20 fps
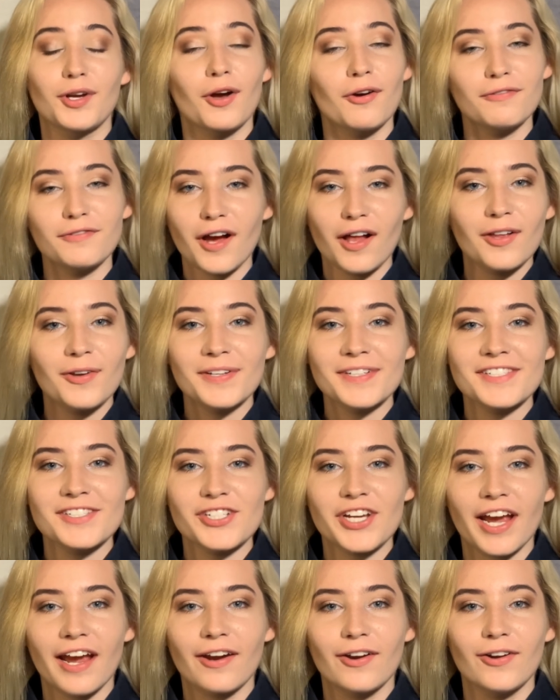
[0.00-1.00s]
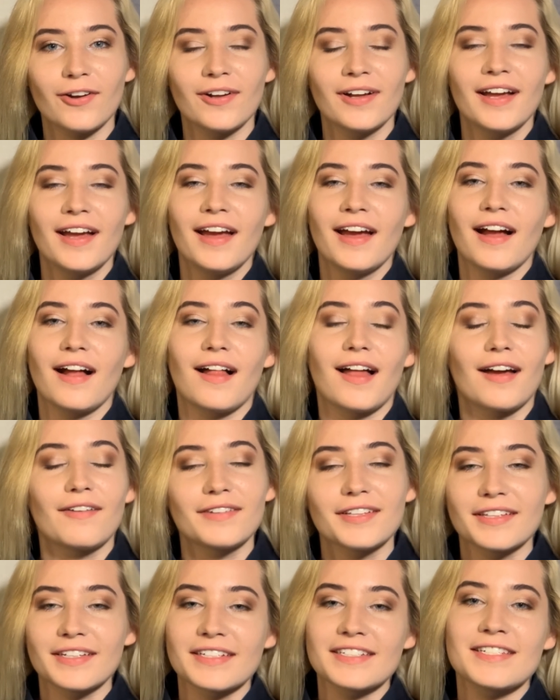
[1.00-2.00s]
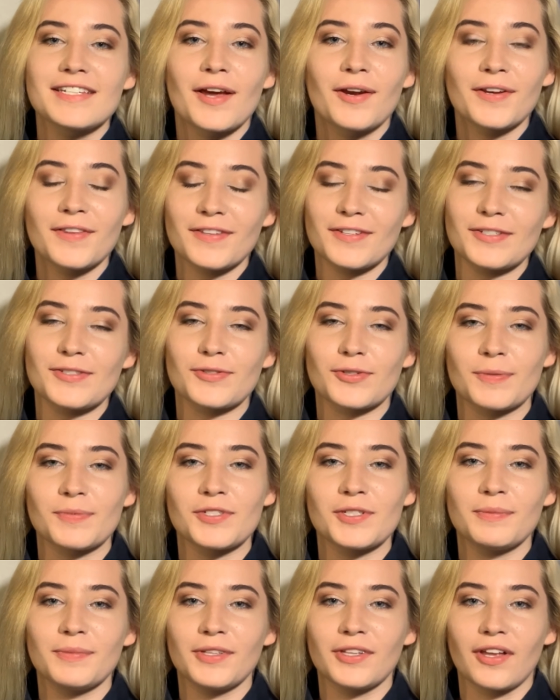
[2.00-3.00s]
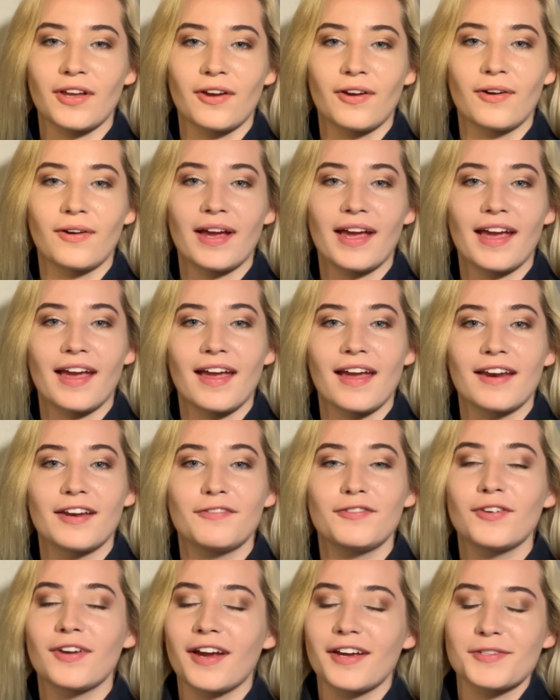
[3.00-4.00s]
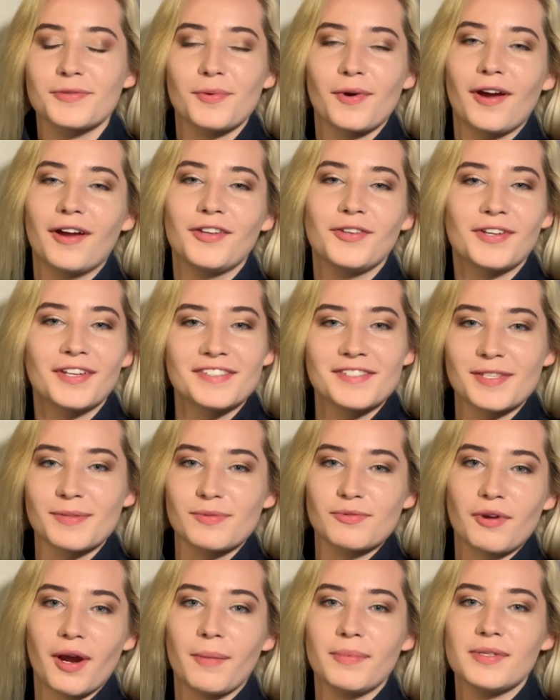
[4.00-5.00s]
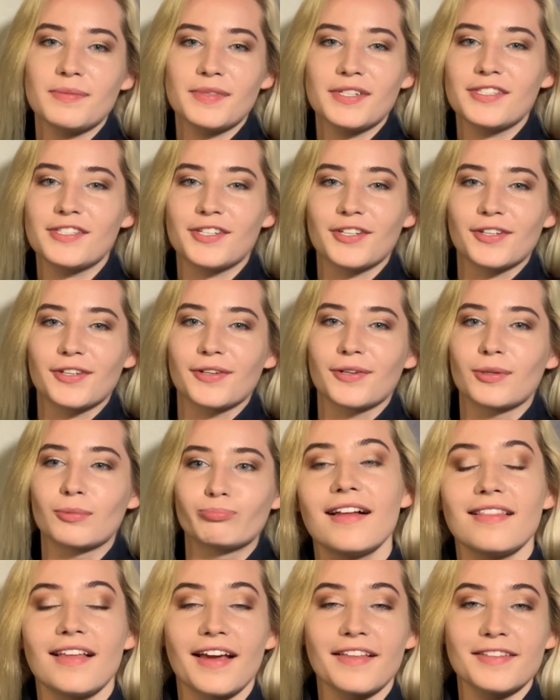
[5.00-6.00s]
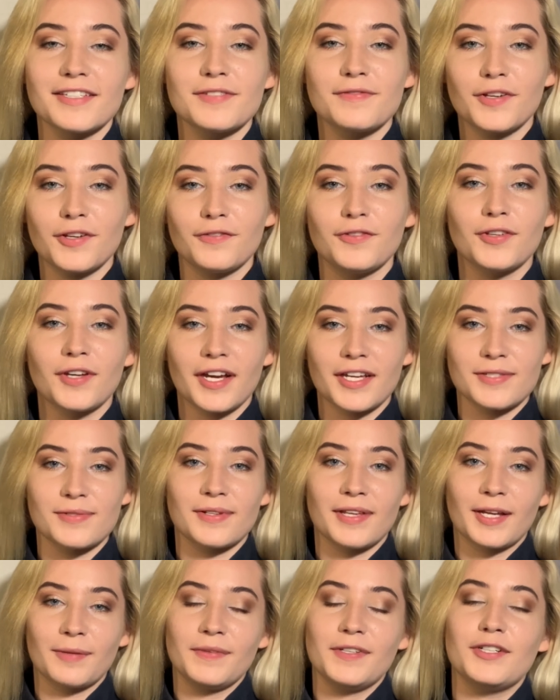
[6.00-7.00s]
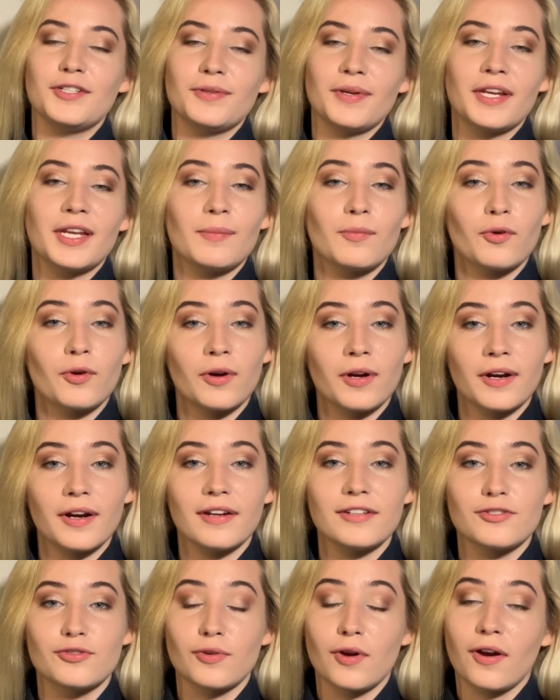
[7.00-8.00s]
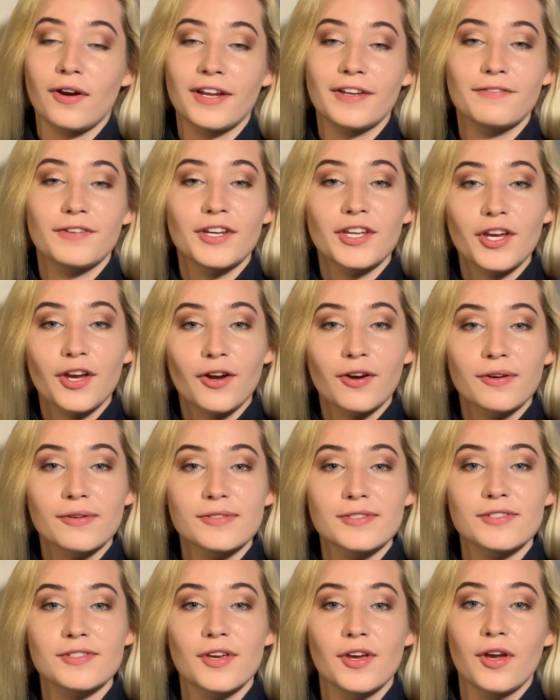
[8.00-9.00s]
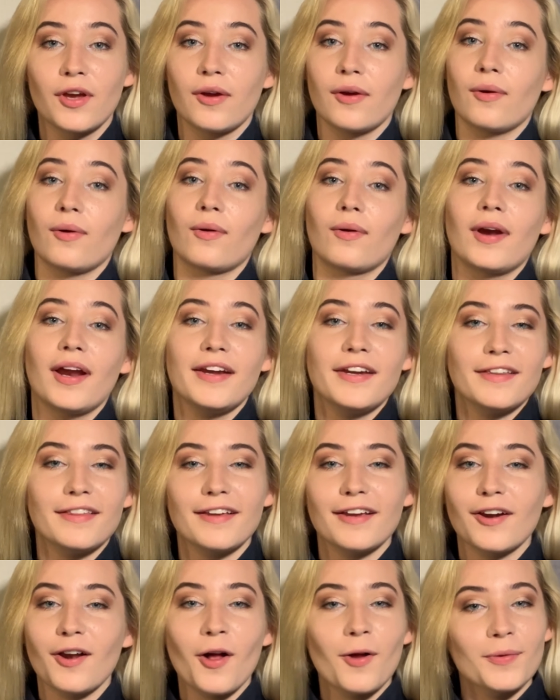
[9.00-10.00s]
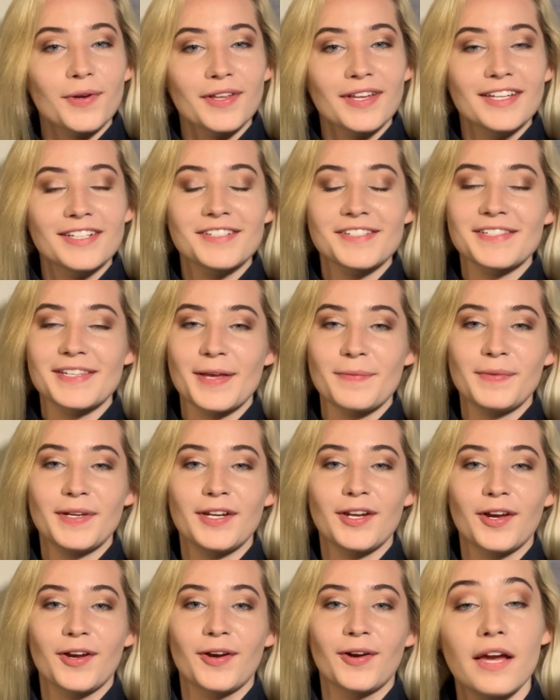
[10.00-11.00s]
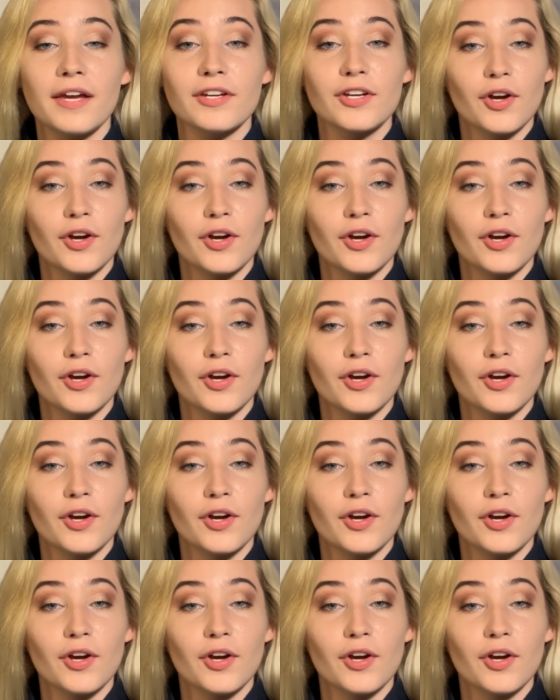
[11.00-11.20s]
Go follow his channel. I'll have it linked down in the description below, and if you guys want, you can subscribe to me too. Like this video if you guys would like me to do any more drawing videos or anything at all, really. Just let me know.